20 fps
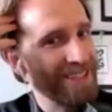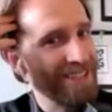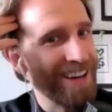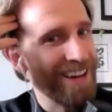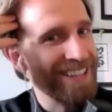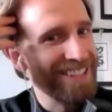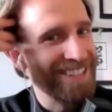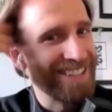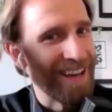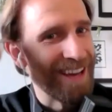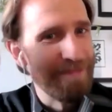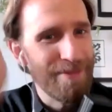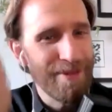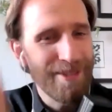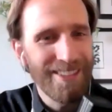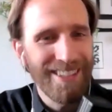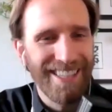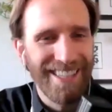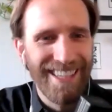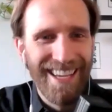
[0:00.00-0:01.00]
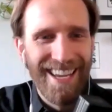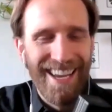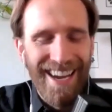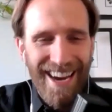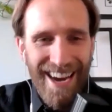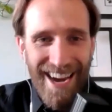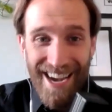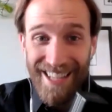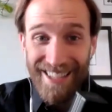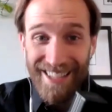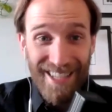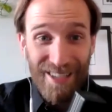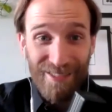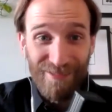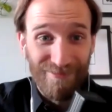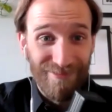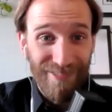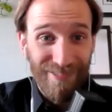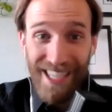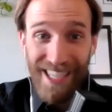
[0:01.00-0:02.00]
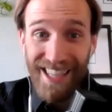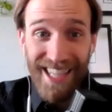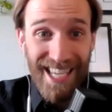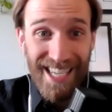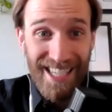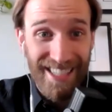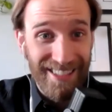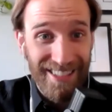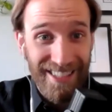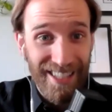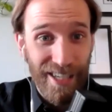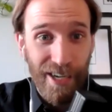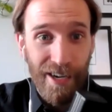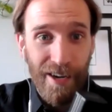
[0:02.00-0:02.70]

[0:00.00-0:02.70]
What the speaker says: by his temple, and it's like really clear.